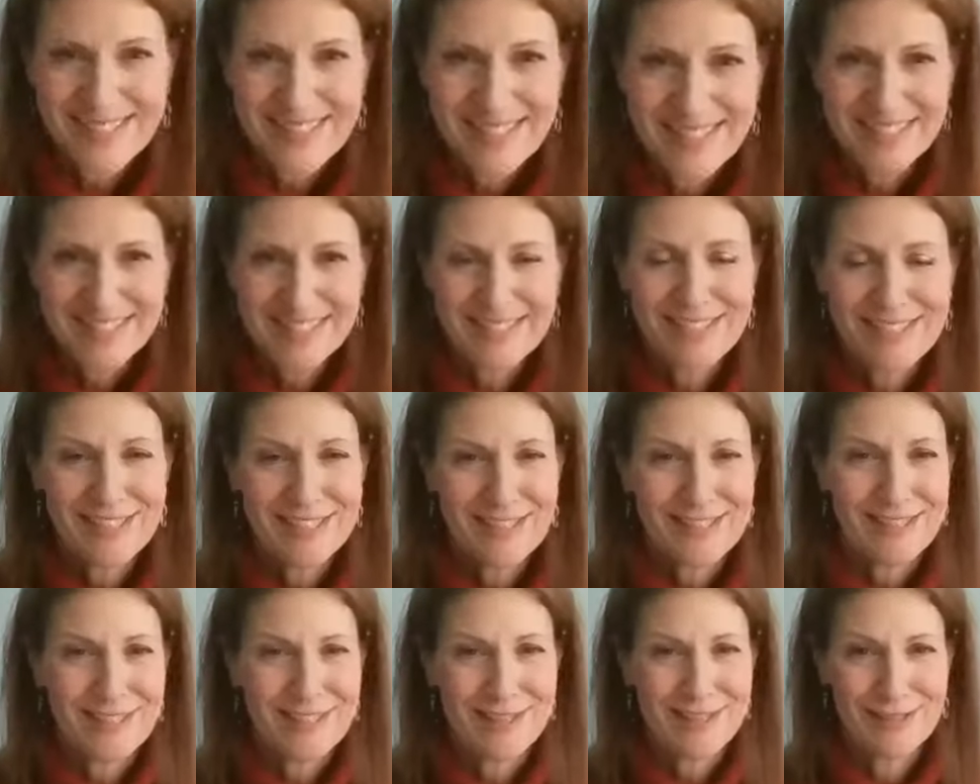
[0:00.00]
excited
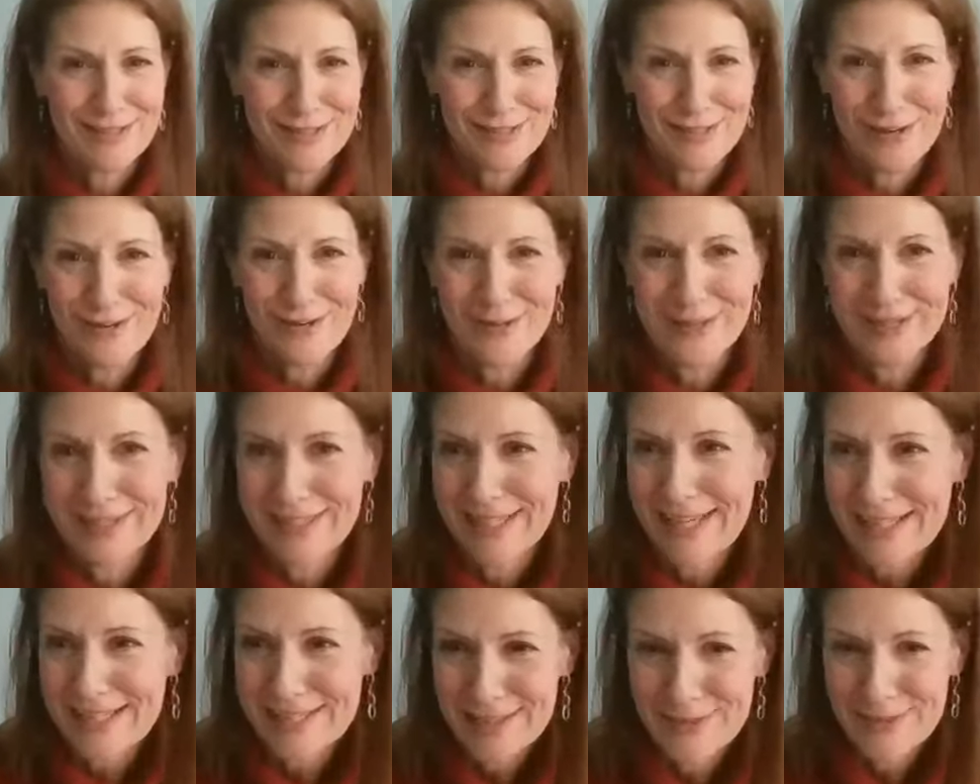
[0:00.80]
to see those
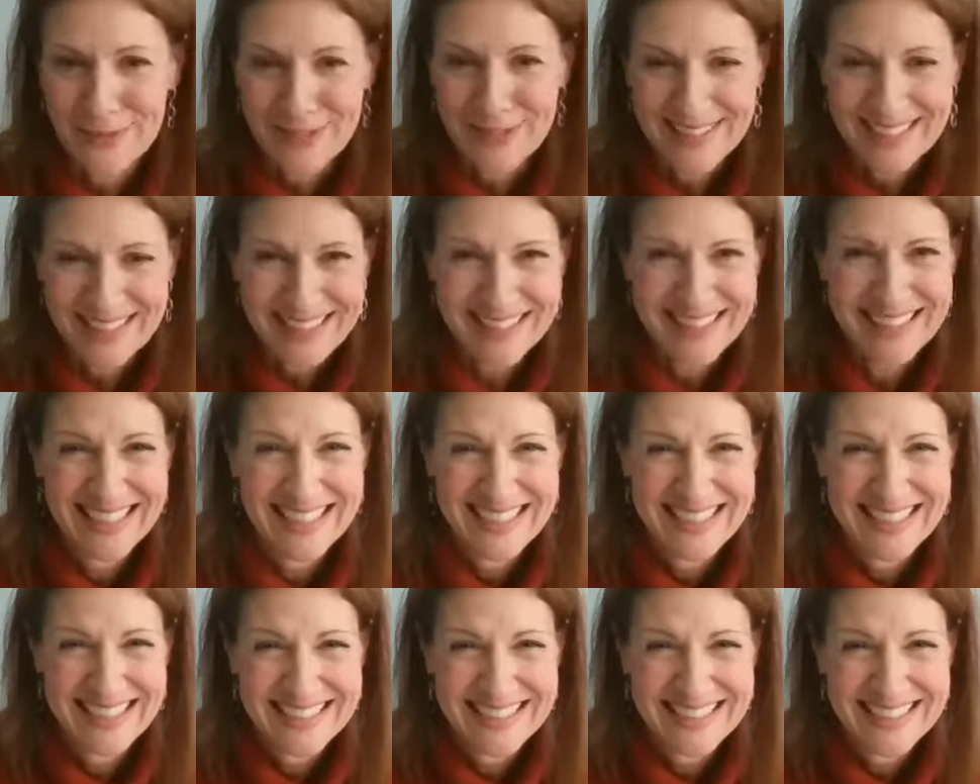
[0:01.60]
last week.